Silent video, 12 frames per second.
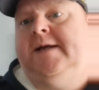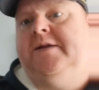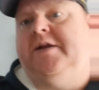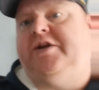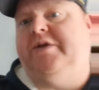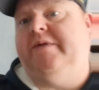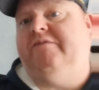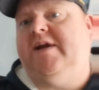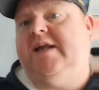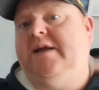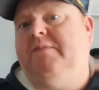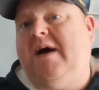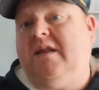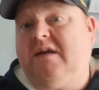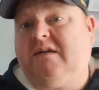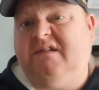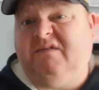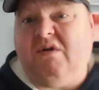They're doing really
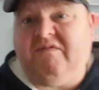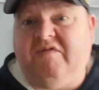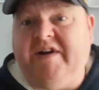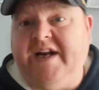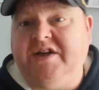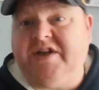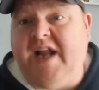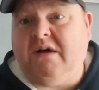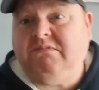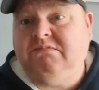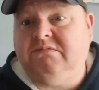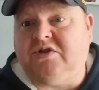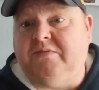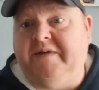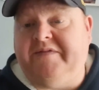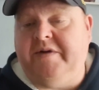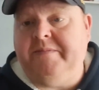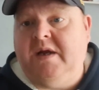well. They're over an inch now, some
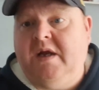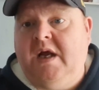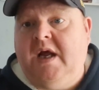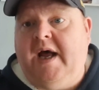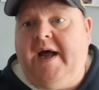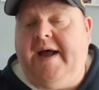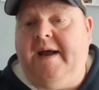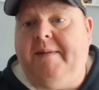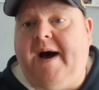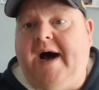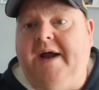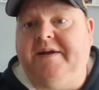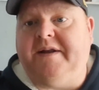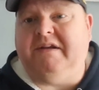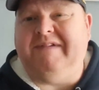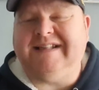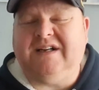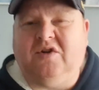of them. Um, and
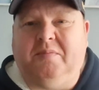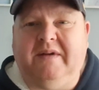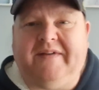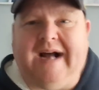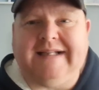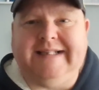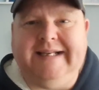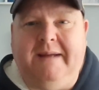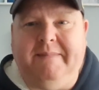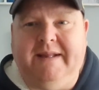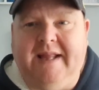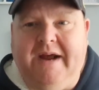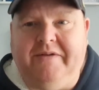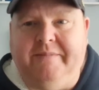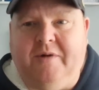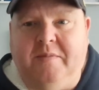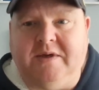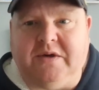there is a couple of R T M in there at the
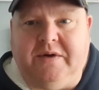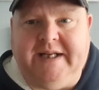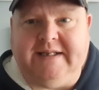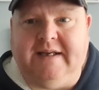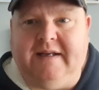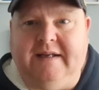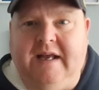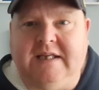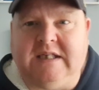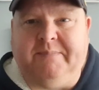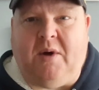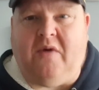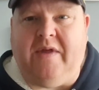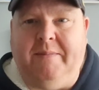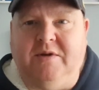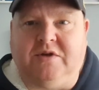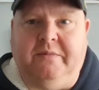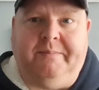moment, so I need to spot
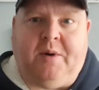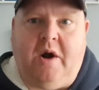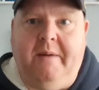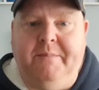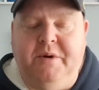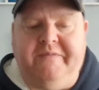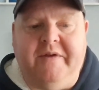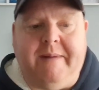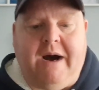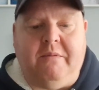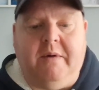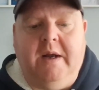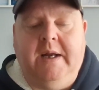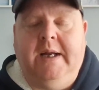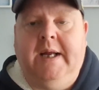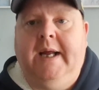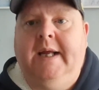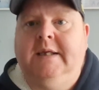them at some point and move them out.
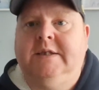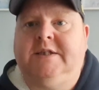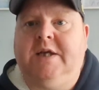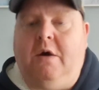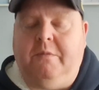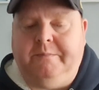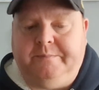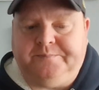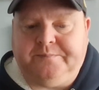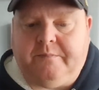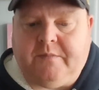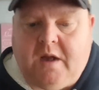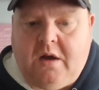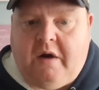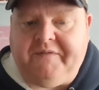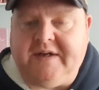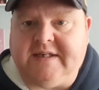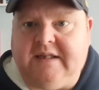So,
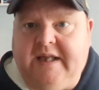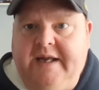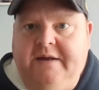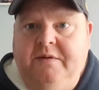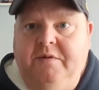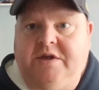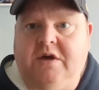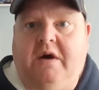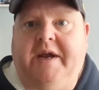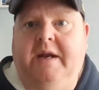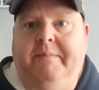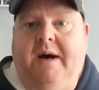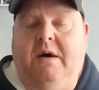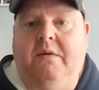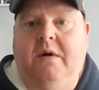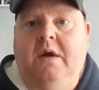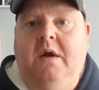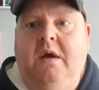obviously, we're talking about